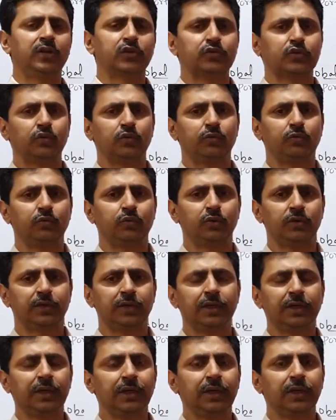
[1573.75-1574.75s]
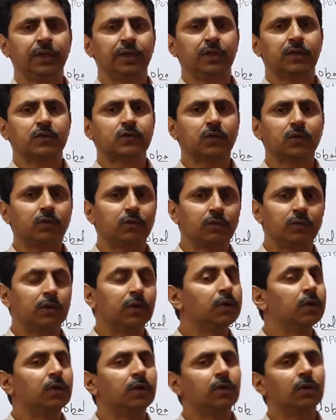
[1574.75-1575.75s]
So if we
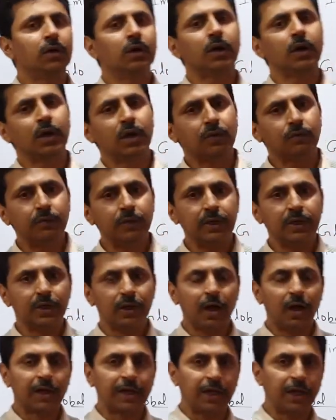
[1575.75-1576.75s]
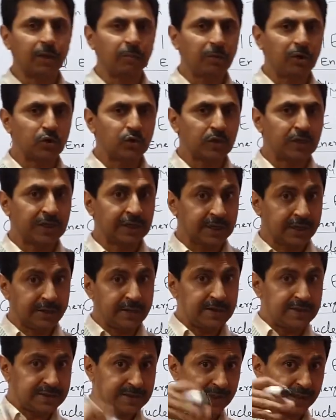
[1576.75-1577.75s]
are able to increase the conversion
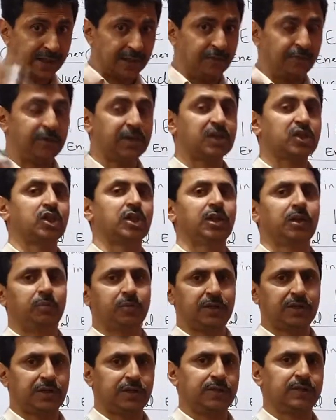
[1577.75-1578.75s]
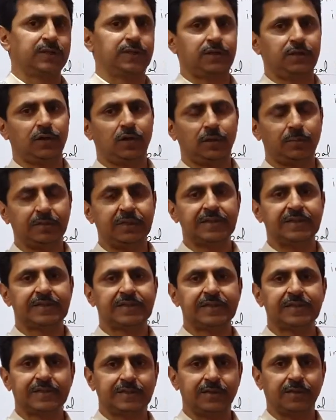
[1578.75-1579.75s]
efficiency of these systems,
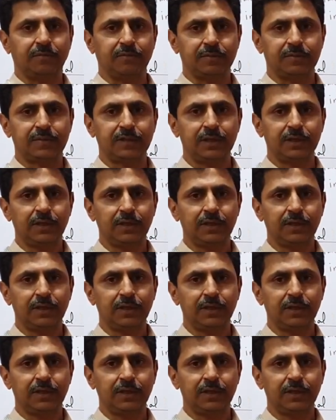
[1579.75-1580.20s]
we'll be